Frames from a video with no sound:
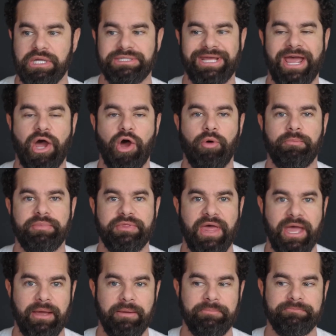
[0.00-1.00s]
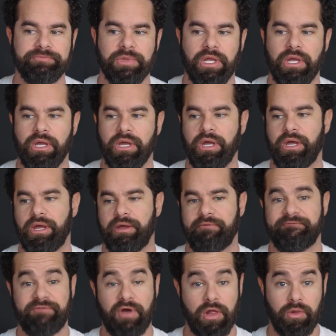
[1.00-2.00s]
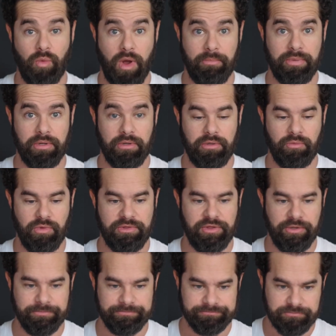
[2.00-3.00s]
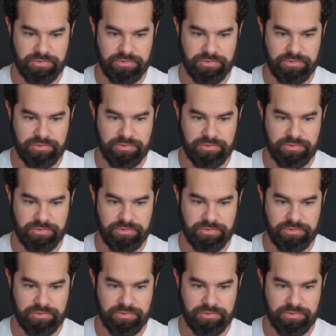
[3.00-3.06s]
to help them follow up with you.